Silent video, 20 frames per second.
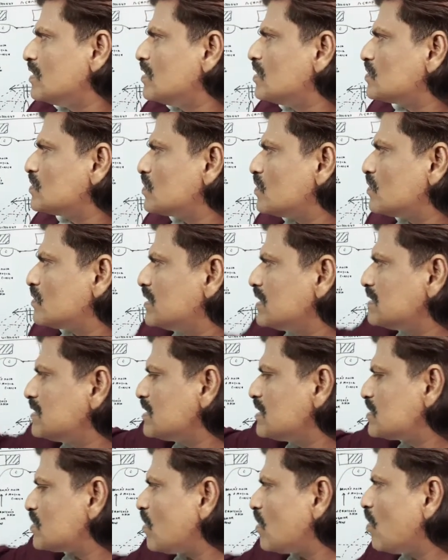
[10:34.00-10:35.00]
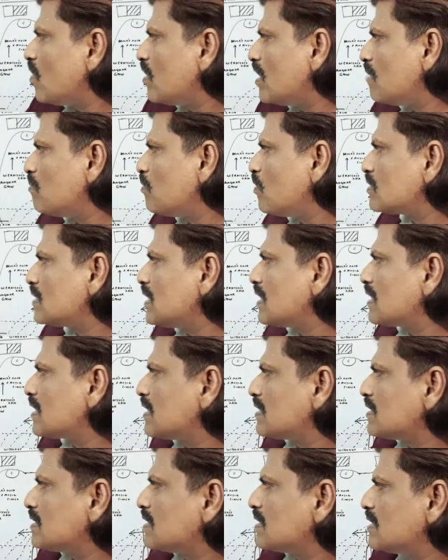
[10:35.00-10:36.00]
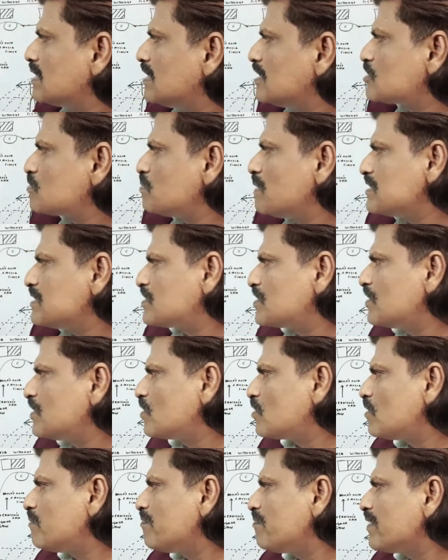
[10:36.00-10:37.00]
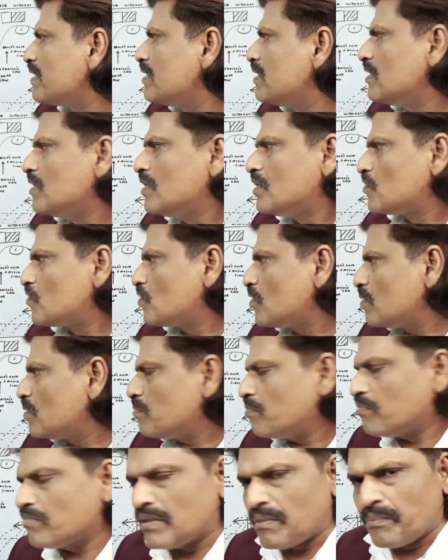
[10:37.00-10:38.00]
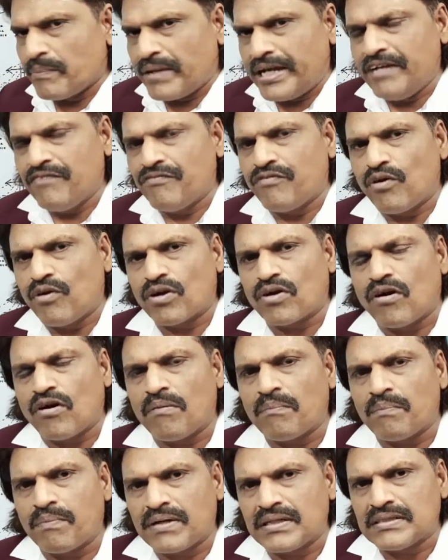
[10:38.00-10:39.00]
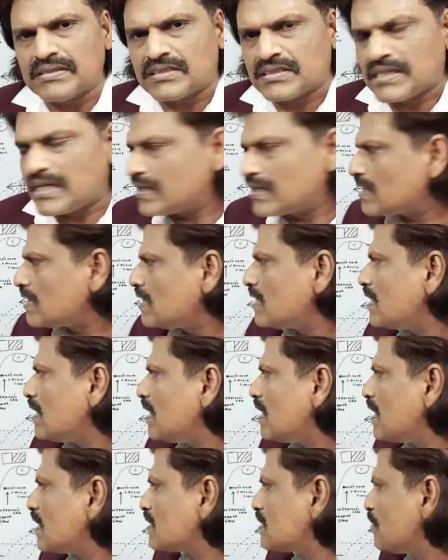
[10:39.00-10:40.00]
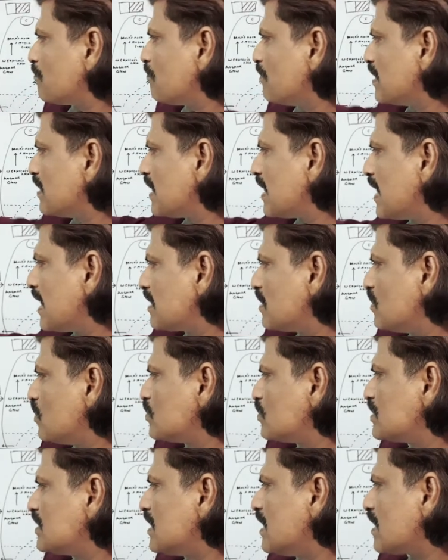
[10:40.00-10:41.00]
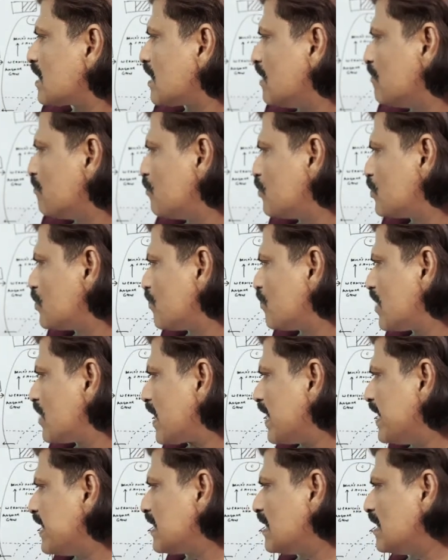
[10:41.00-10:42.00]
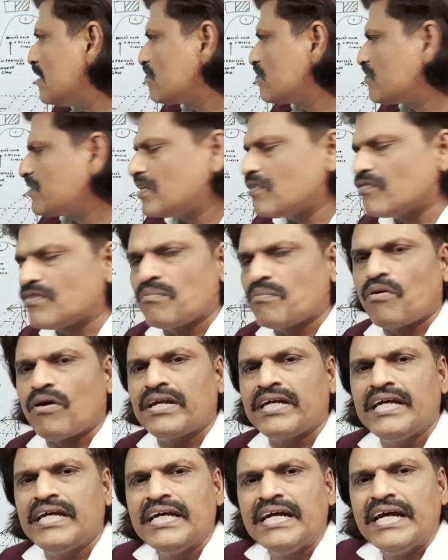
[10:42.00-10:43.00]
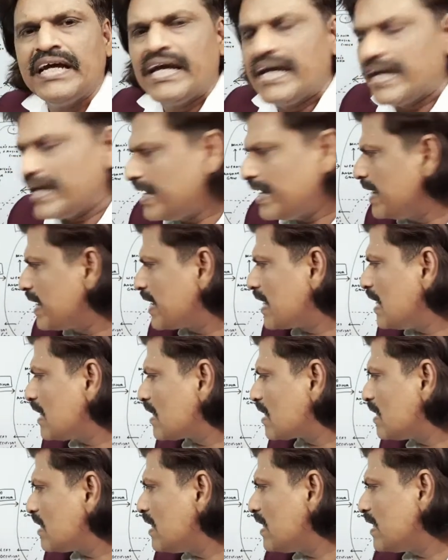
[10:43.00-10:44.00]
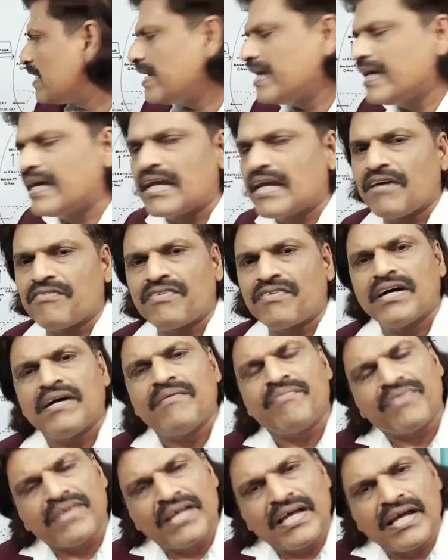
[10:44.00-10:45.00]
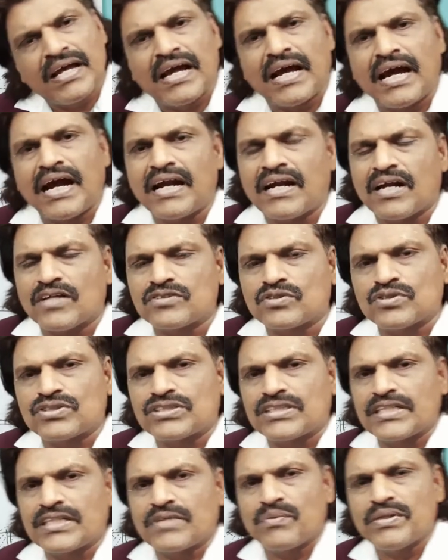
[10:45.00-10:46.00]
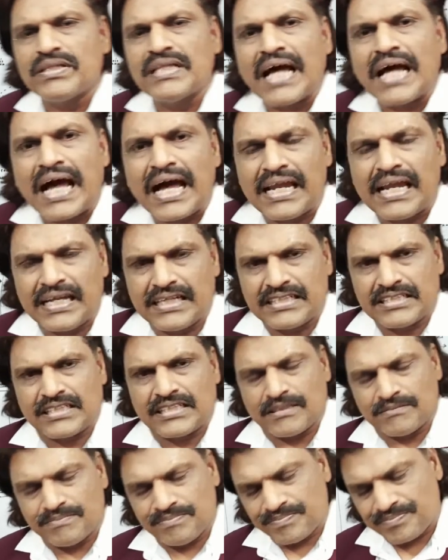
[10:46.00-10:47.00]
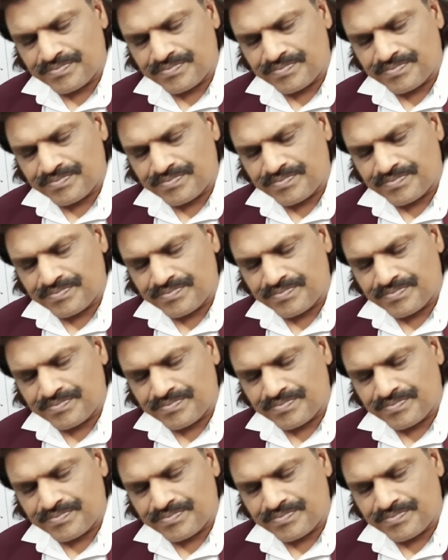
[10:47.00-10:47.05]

So this is all about the Gerstmann syndrome. So the main four components tetrad are the finger agnosia, confusion of the right and left side of the body, achalcia, agraphia, and associated with alexia.